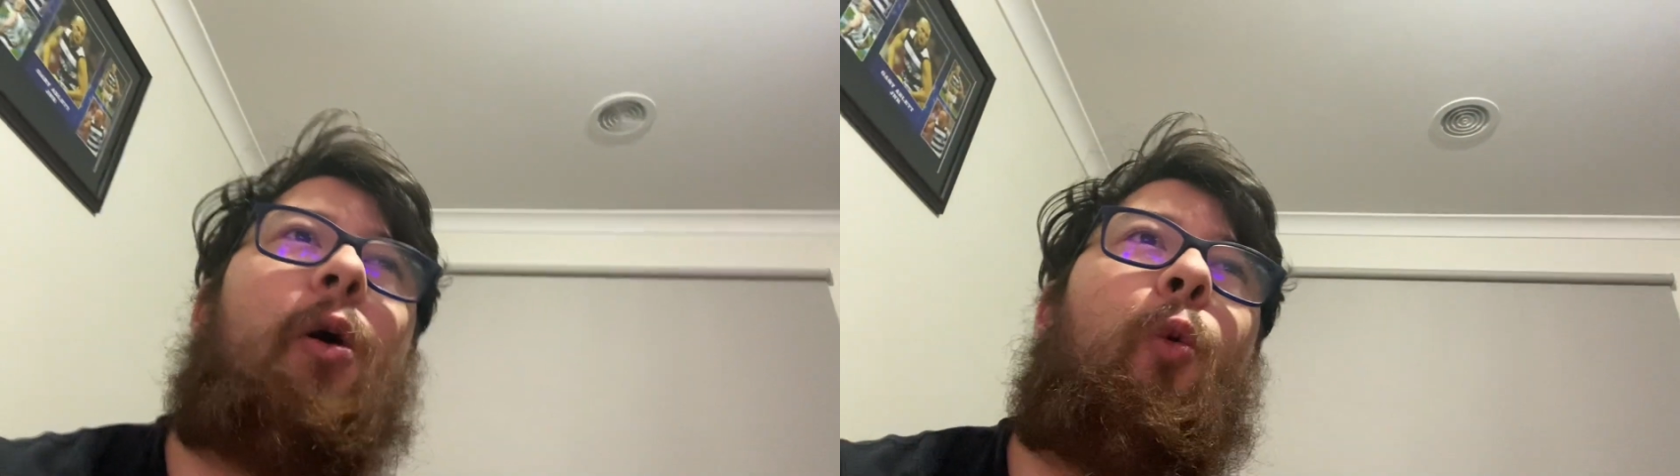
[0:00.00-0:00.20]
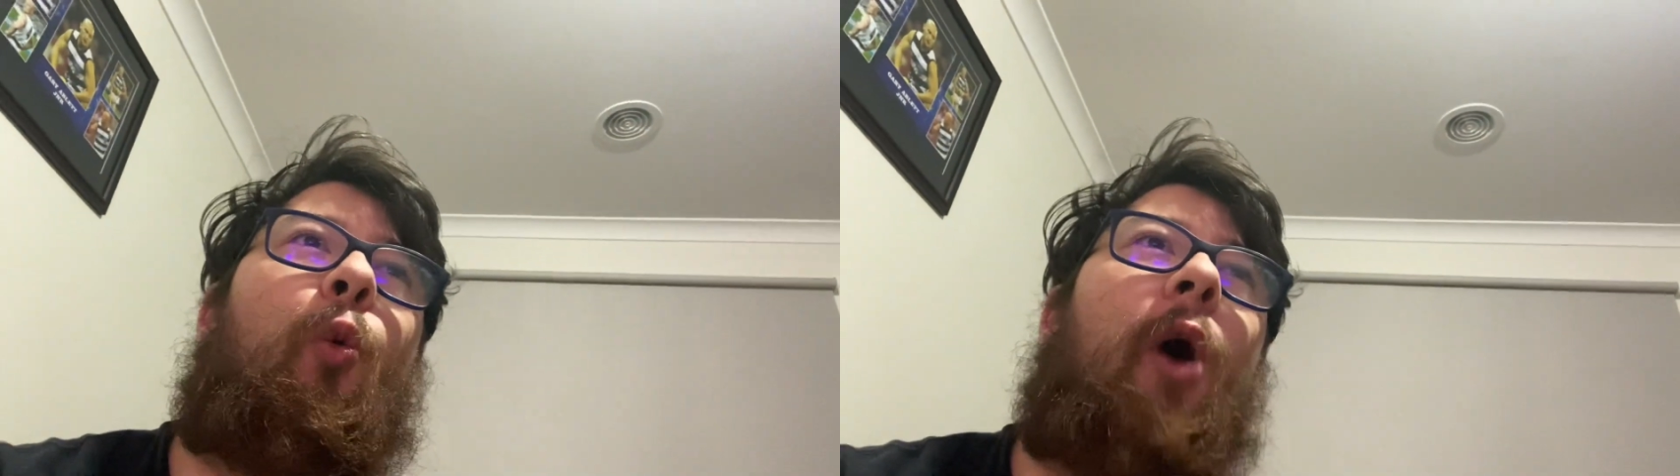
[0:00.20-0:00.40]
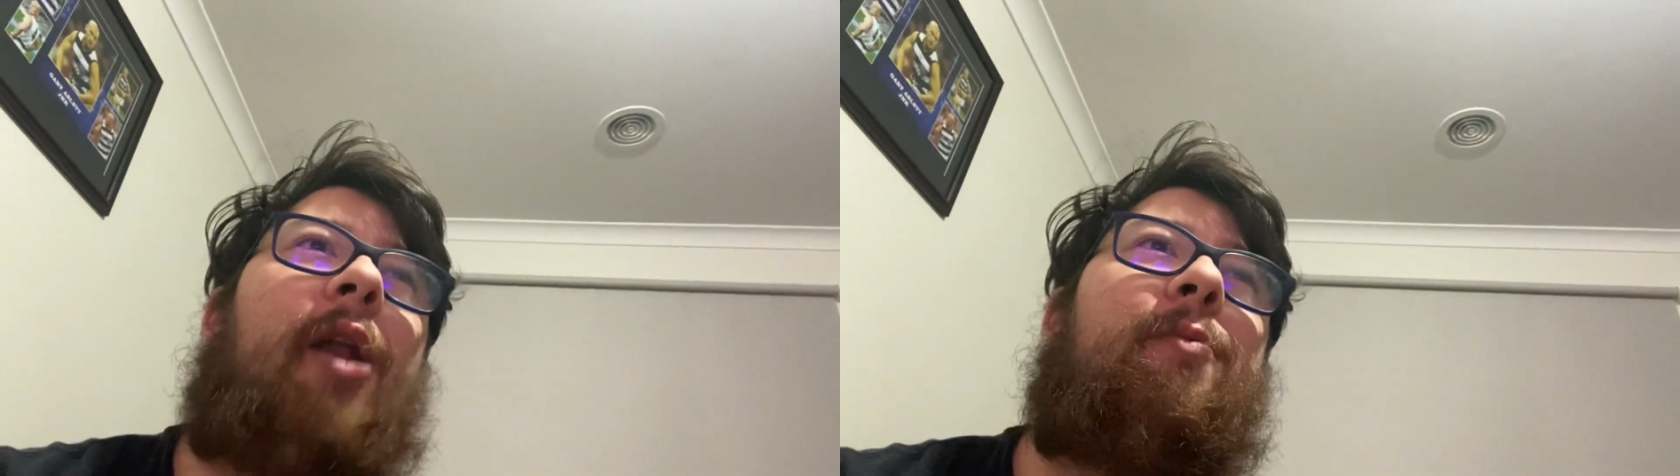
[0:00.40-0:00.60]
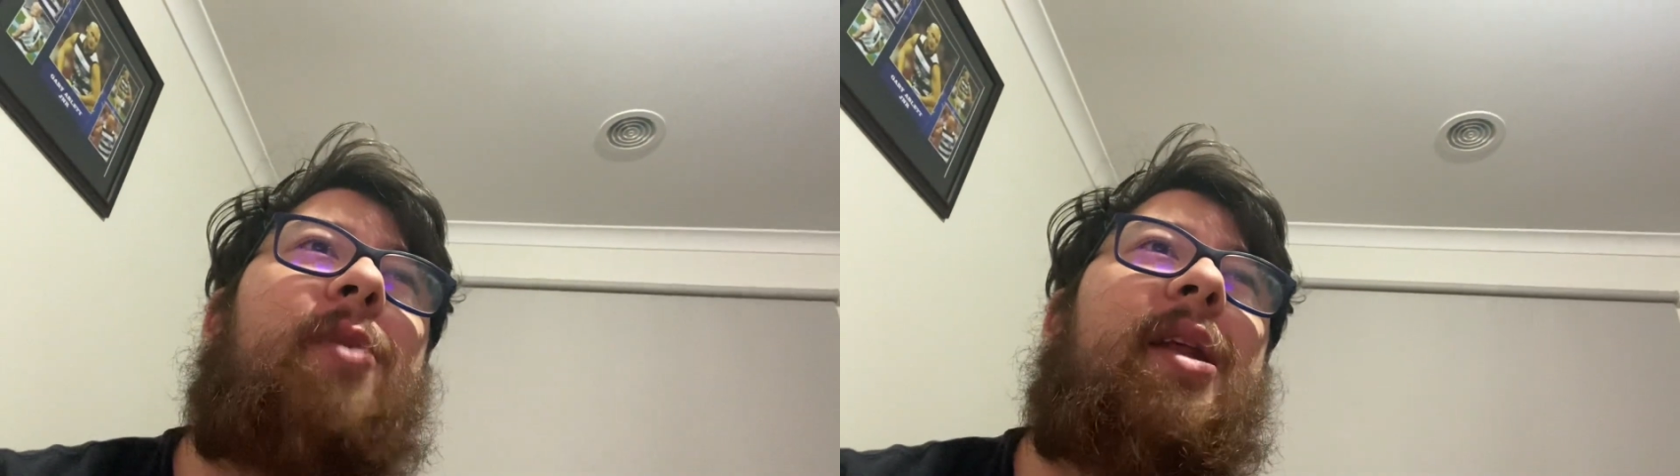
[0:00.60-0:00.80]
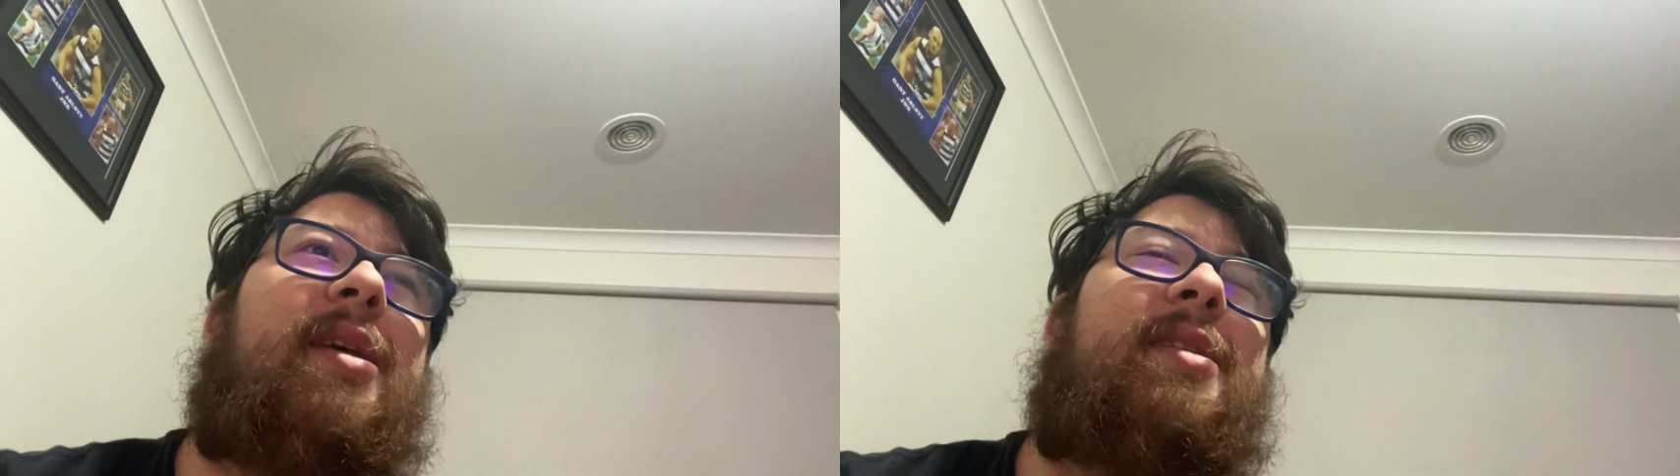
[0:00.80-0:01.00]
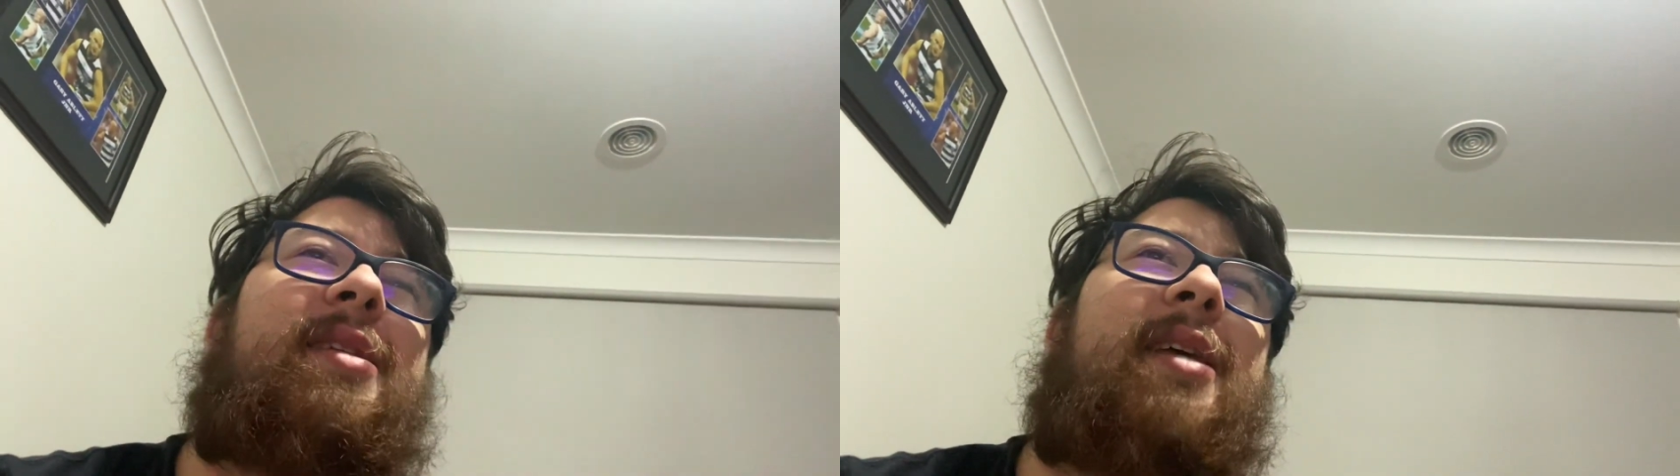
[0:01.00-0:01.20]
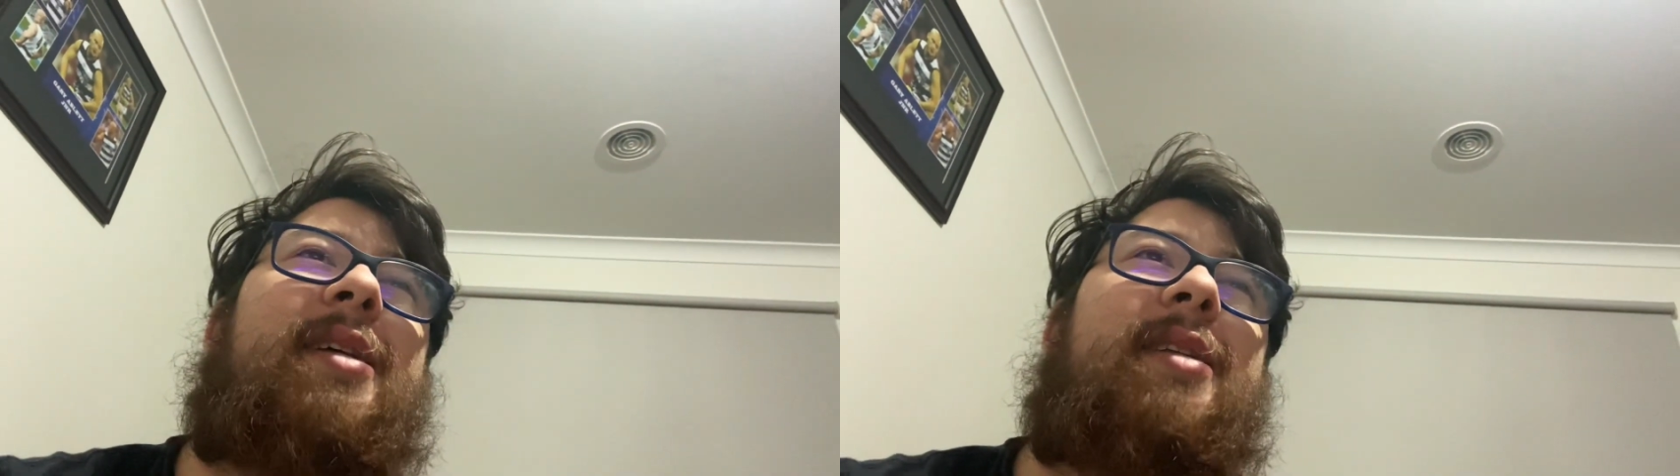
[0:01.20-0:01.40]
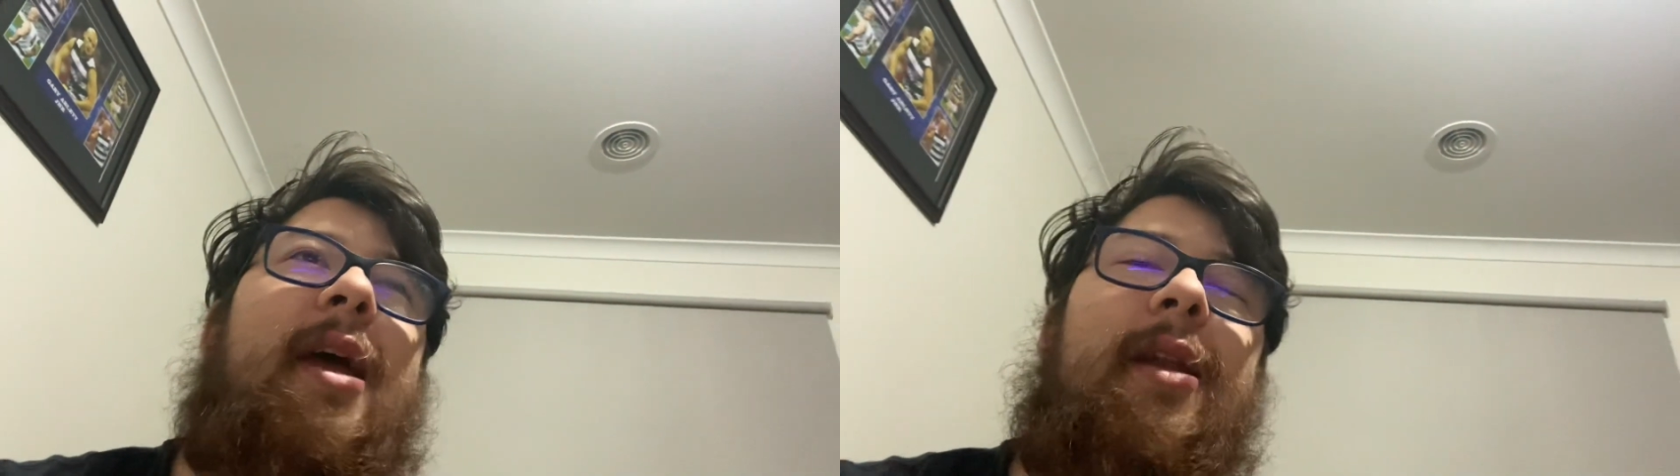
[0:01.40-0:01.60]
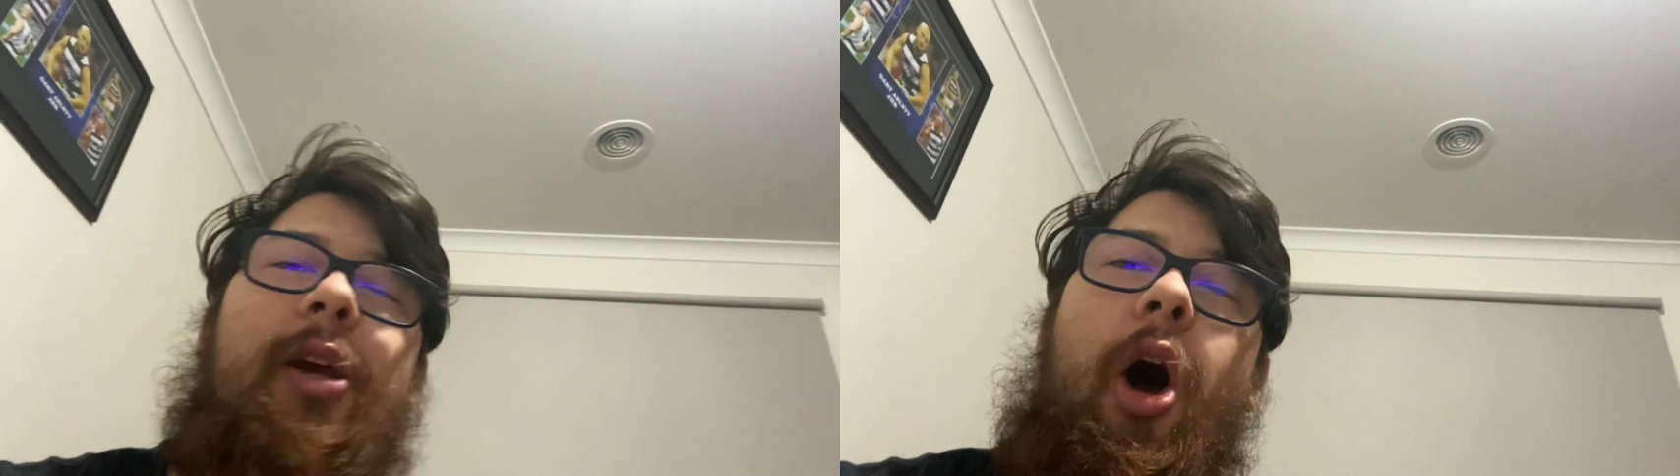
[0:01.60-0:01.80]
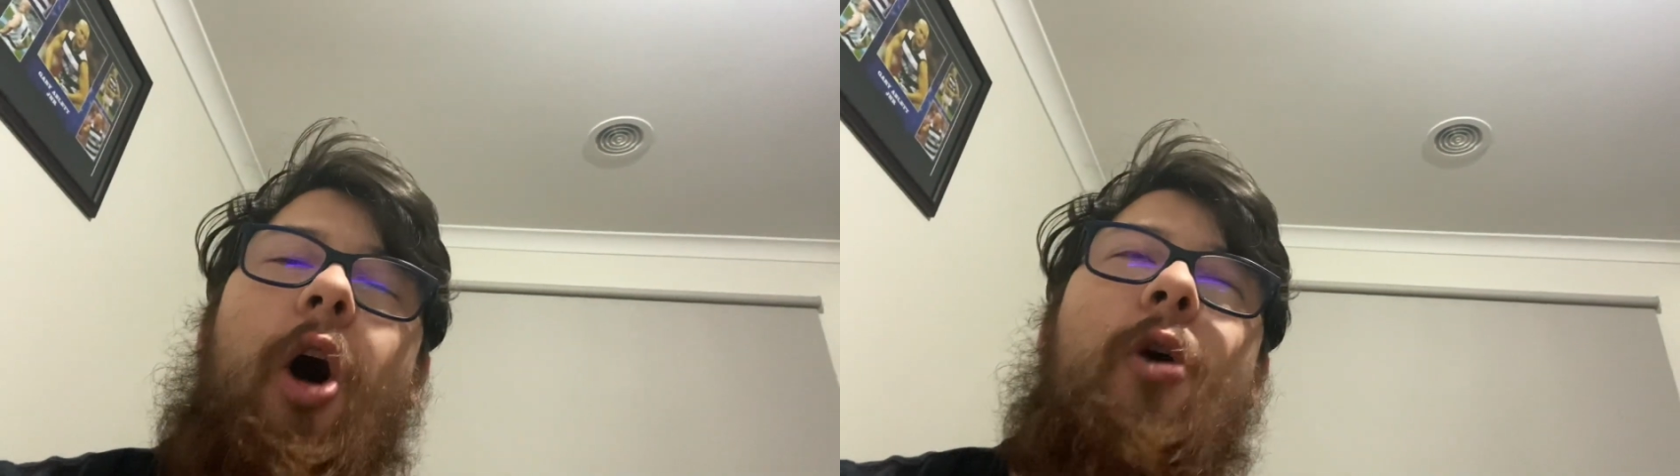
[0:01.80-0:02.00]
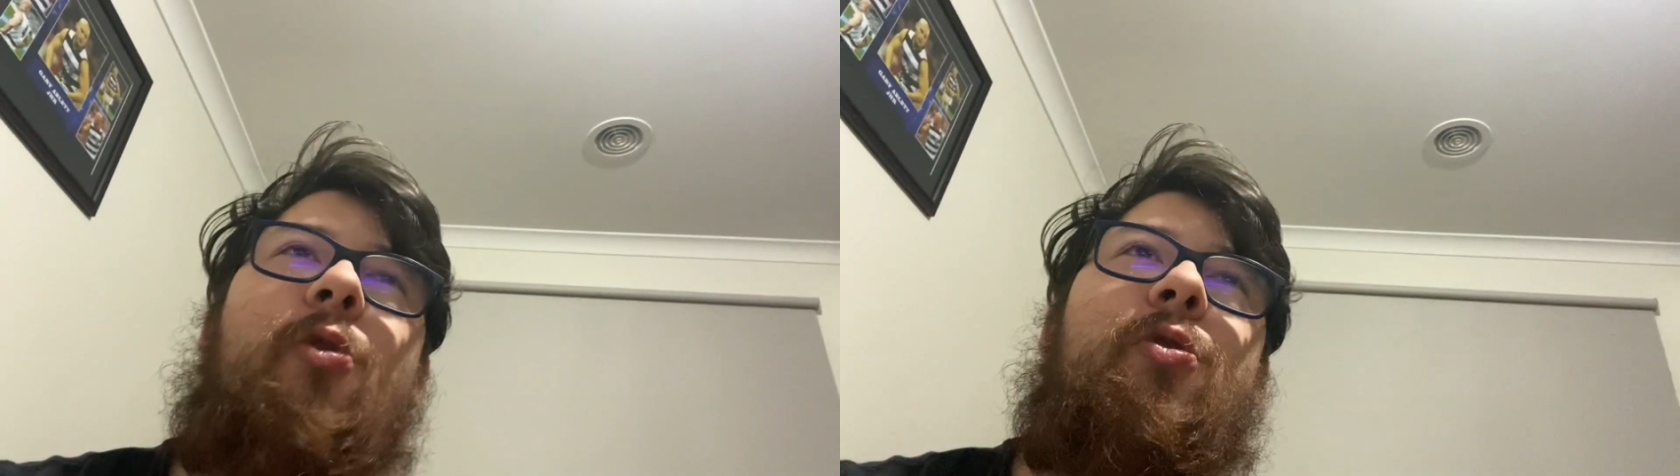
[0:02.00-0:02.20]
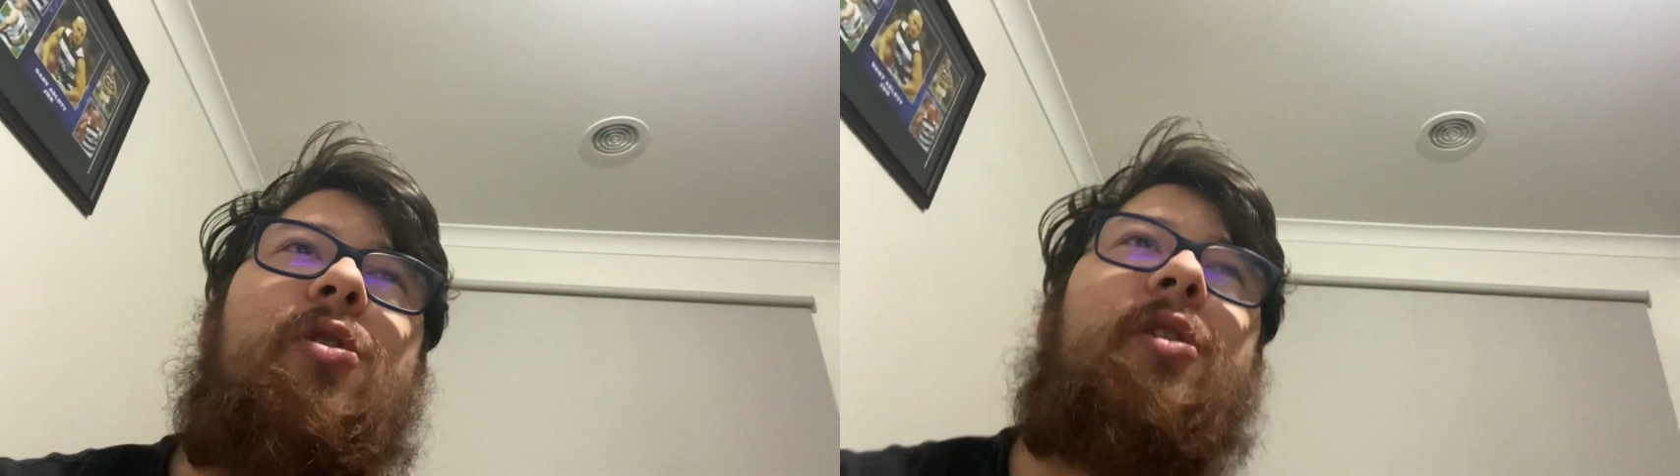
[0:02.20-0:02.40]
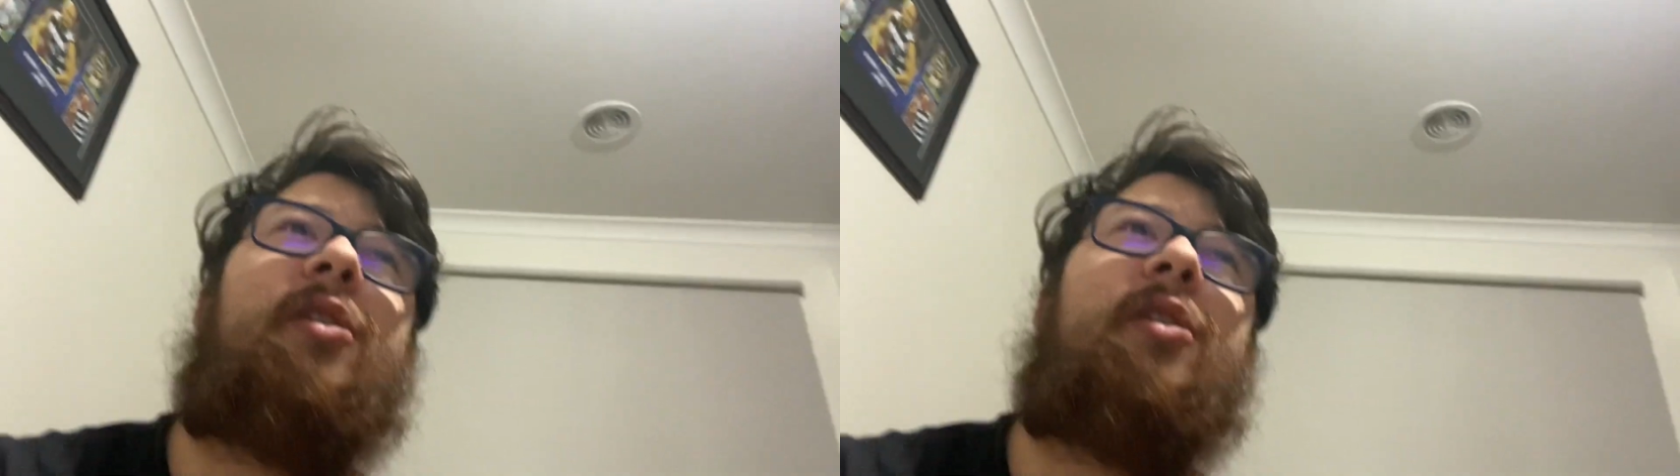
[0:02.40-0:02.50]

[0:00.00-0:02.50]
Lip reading: 1:16 to go.